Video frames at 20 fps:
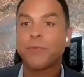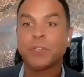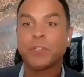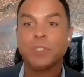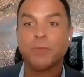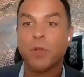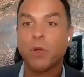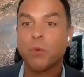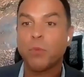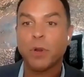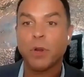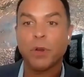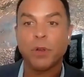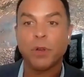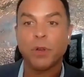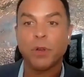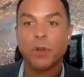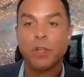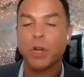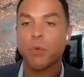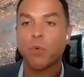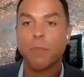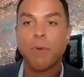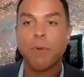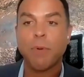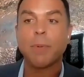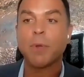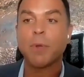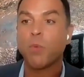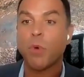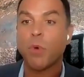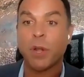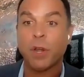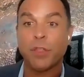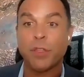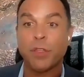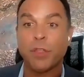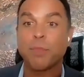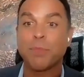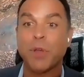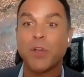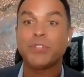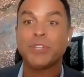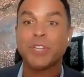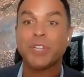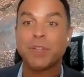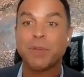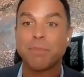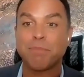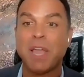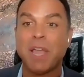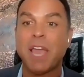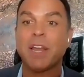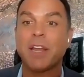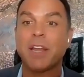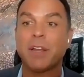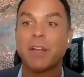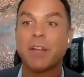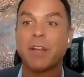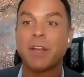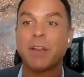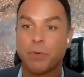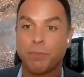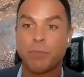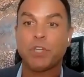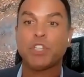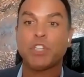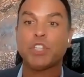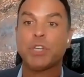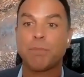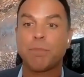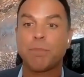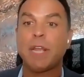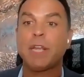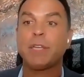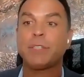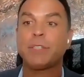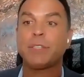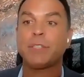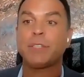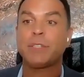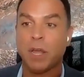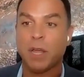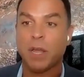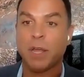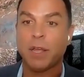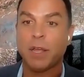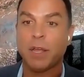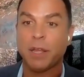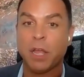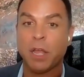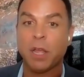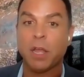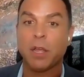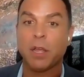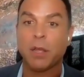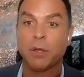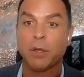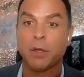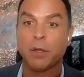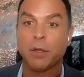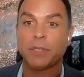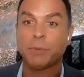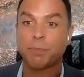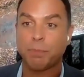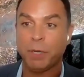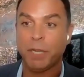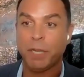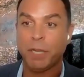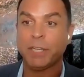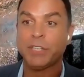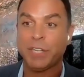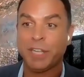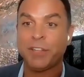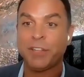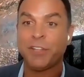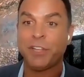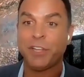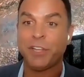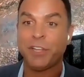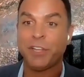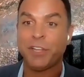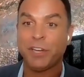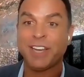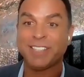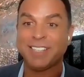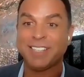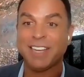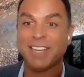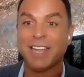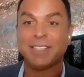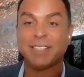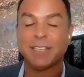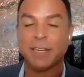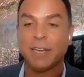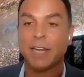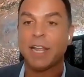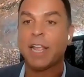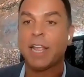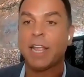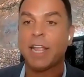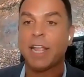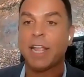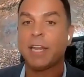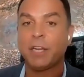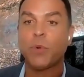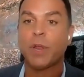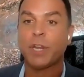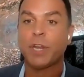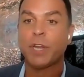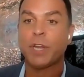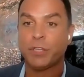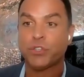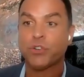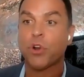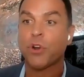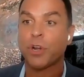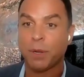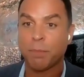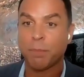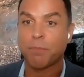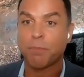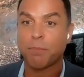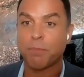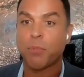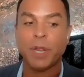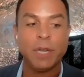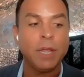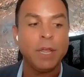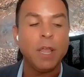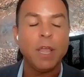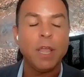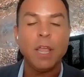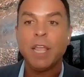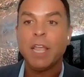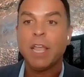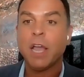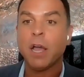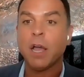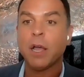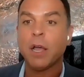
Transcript: Eric, first of all, we're probably one of the most competitive commission-based splits in the United States at an 80-20 starting point.